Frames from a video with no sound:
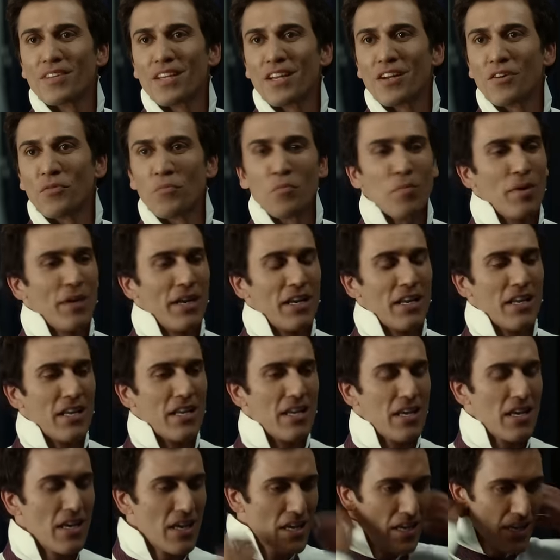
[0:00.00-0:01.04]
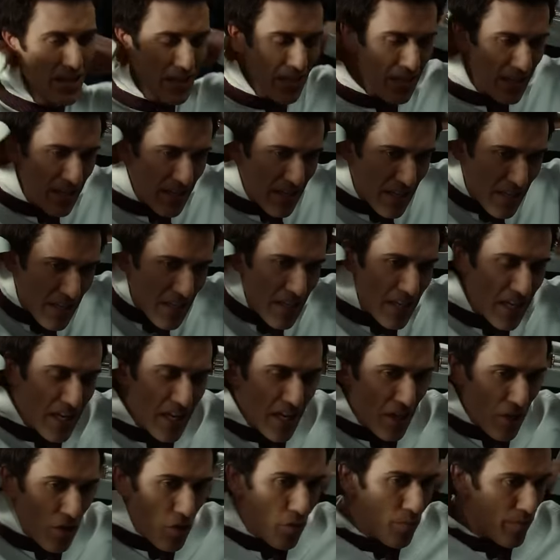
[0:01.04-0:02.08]
You know, but
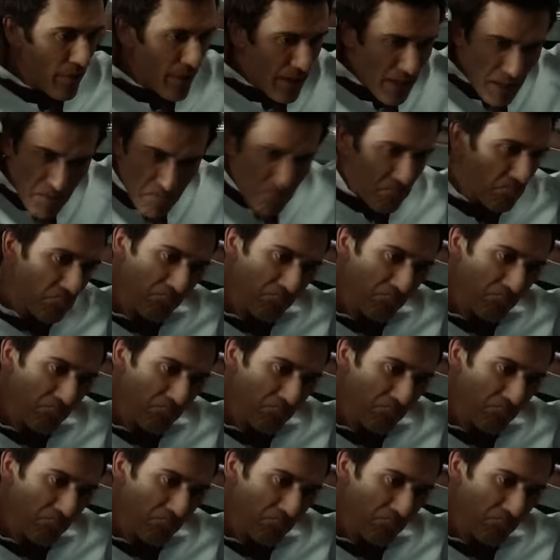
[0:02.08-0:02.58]
you, and me,